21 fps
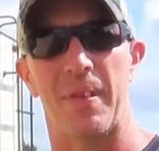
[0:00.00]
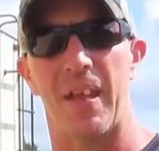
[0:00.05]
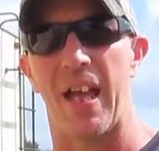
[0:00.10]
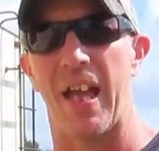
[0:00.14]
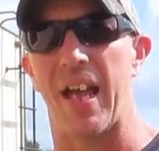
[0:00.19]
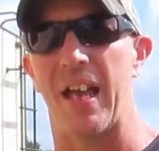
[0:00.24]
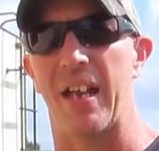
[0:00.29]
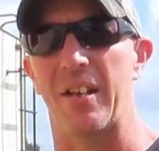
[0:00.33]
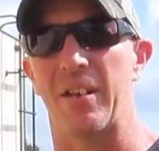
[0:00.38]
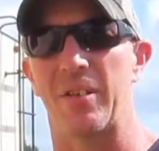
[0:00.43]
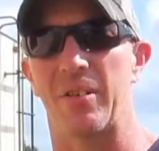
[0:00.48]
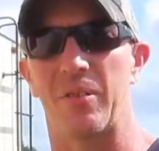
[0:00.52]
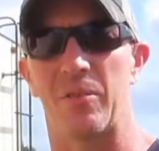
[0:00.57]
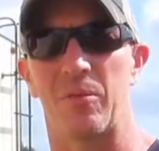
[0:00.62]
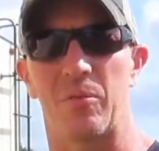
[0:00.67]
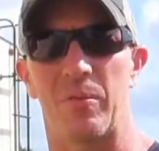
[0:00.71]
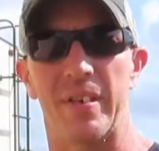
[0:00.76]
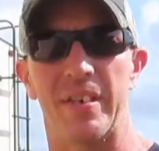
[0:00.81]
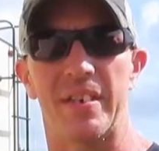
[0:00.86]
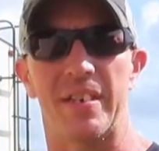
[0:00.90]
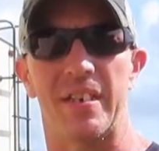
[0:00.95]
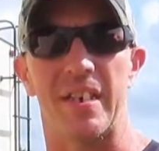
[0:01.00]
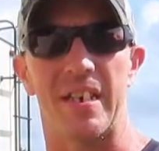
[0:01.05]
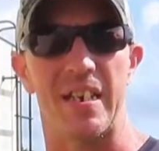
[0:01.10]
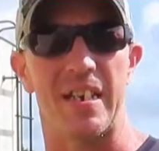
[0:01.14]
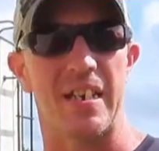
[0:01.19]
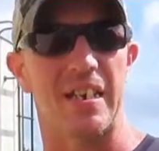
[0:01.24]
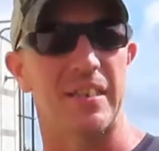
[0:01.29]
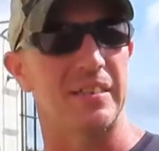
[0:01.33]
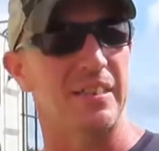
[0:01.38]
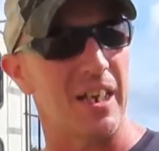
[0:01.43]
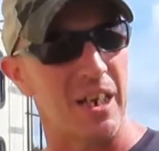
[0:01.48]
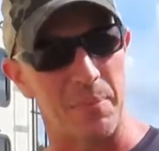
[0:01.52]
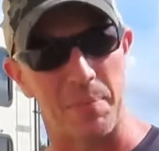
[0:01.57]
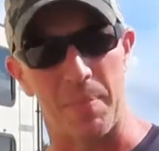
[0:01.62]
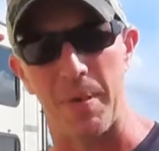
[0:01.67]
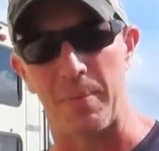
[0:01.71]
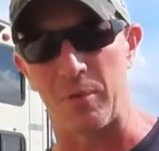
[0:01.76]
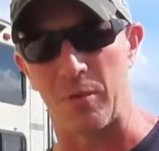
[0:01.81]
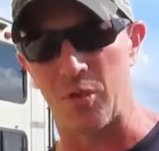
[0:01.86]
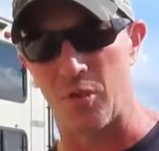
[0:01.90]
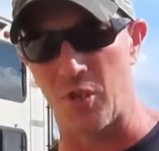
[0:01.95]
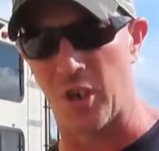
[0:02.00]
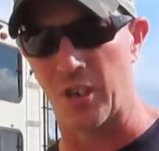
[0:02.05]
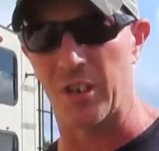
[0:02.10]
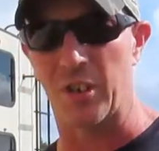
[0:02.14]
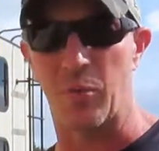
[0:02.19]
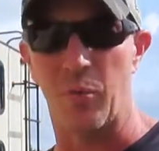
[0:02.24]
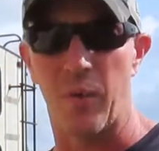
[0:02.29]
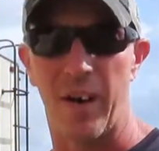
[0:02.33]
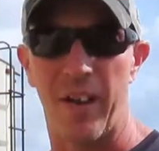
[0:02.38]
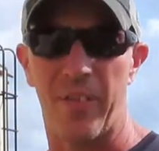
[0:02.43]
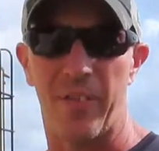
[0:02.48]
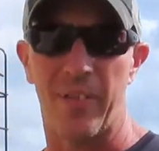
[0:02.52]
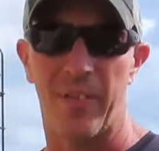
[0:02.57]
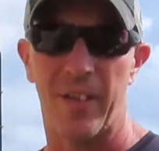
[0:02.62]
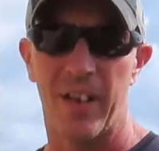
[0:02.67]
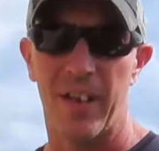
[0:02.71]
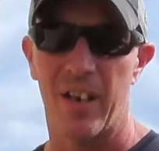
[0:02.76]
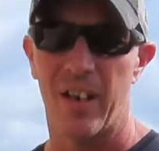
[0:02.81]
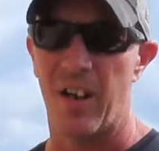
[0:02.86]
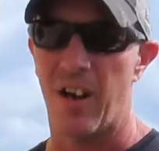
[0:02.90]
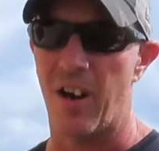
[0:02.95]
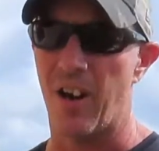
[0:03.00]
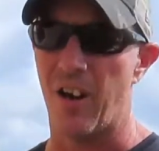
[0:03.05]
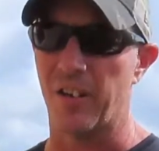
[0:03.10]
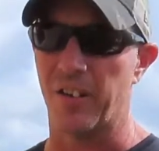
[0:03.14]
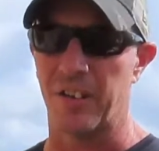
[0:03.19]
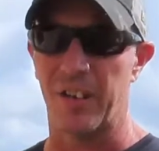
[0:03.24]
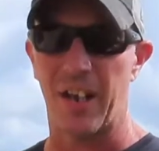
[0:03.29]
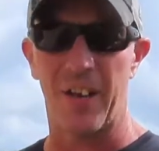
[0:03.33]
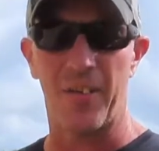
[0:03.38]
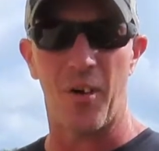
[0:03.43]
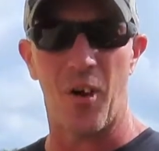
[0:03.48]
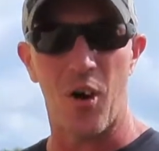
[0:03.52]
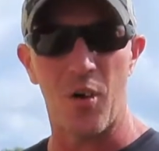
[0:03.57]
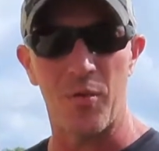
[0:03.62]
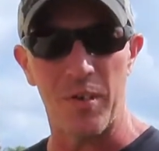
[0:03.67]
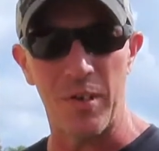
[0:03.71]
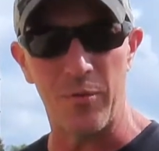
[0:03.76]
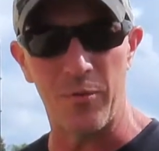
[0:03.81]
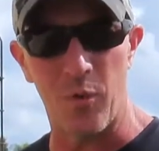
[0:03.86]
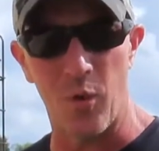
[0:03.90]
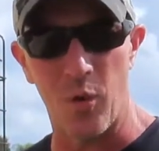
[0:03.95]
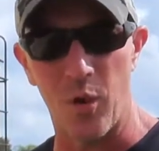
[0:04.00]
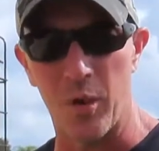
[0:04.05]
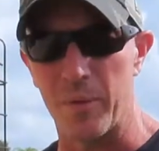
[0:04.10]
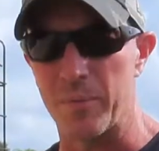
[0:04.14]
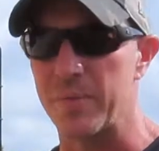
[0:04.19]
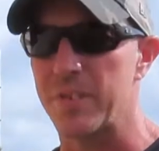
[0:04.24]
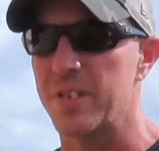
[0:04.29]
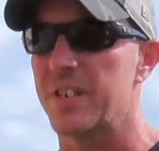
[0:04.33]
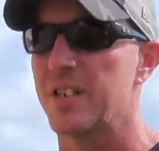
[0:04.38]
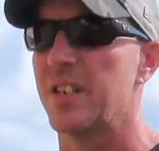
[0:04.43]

that we see a lot of people struggling with on a lot of the RV forums.